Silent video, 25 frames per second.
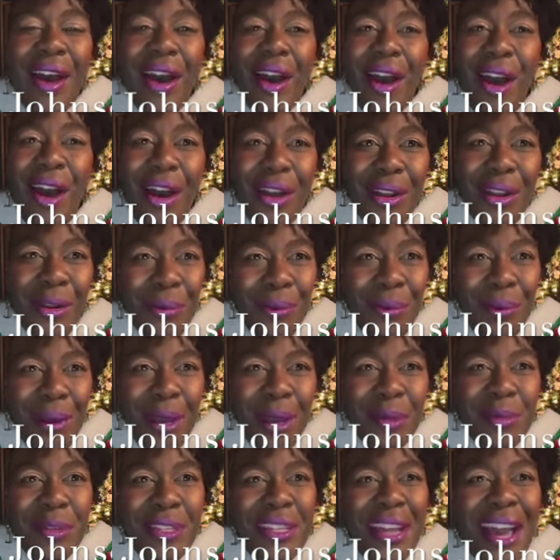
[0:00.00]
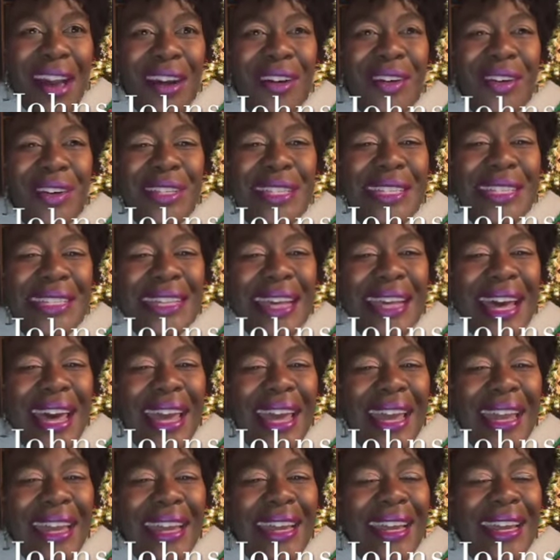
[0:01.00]
on a ramshackle
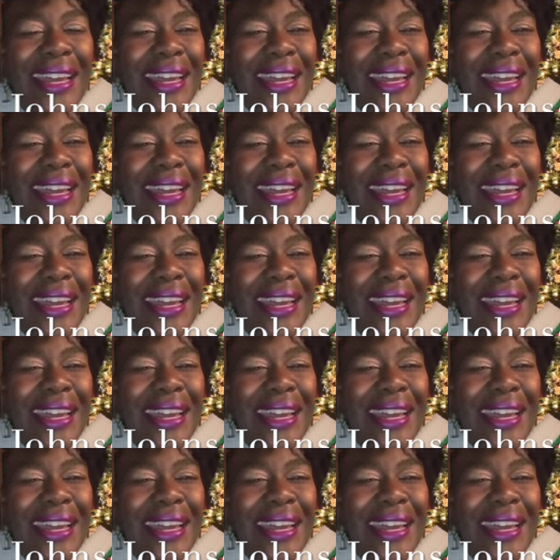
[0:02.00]
sleigh